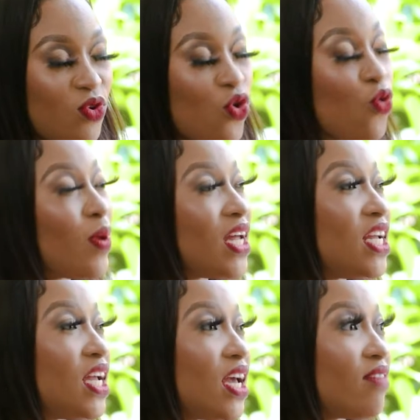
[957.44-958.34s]

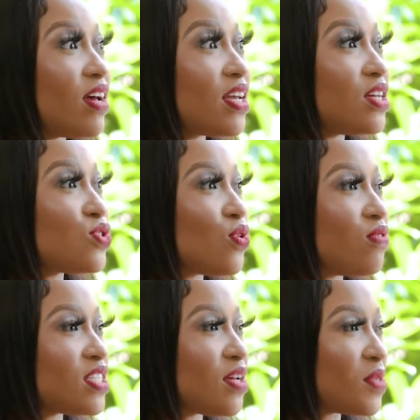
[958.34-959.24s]
Nobody ever gets
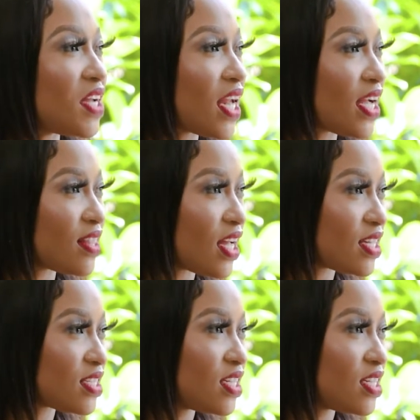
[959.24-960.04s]
over something like that.